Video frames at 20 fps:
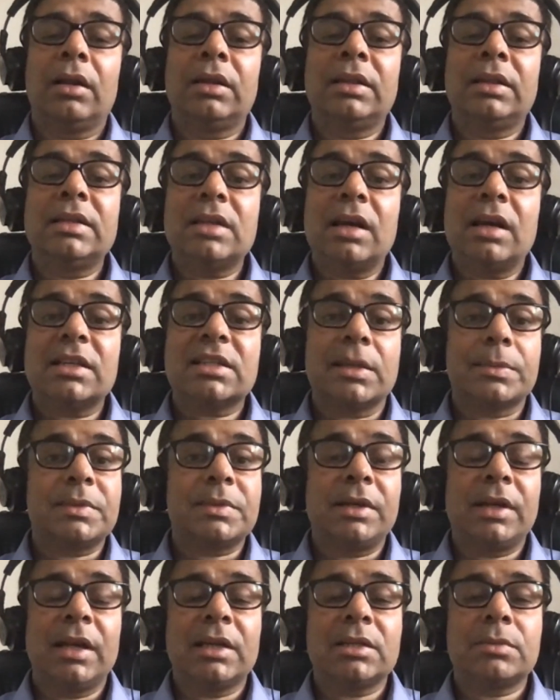These are
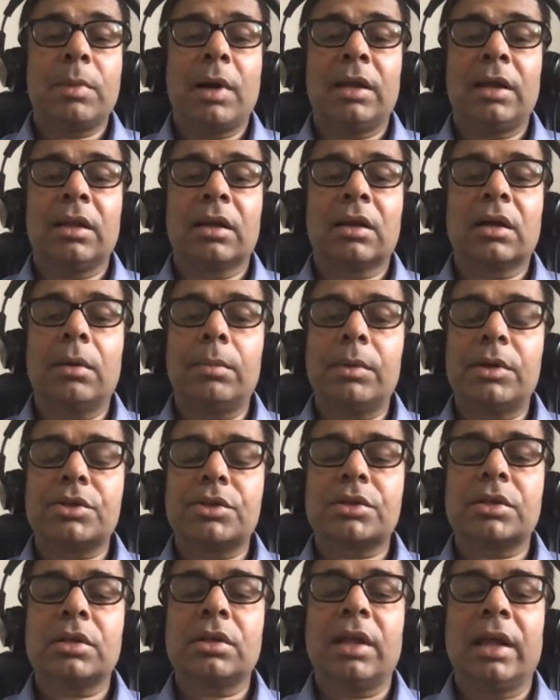subsidized by the
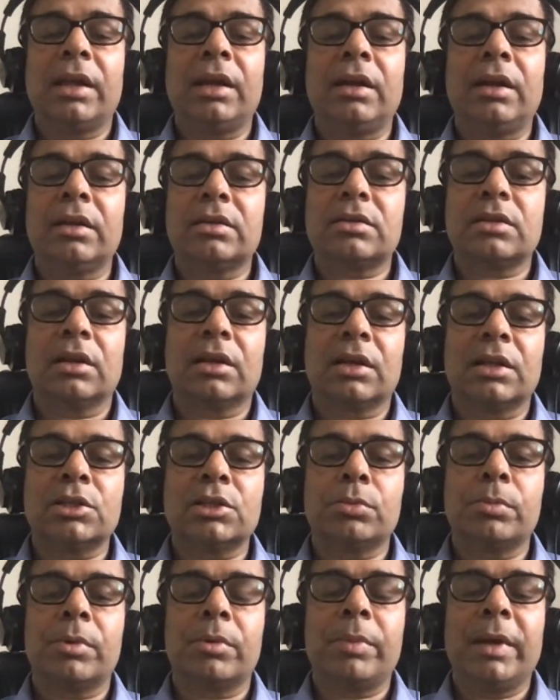commercial and industrial
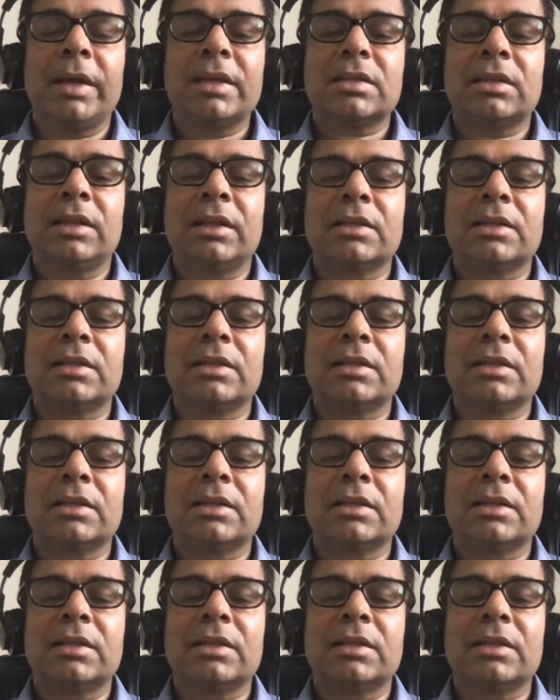consumer base.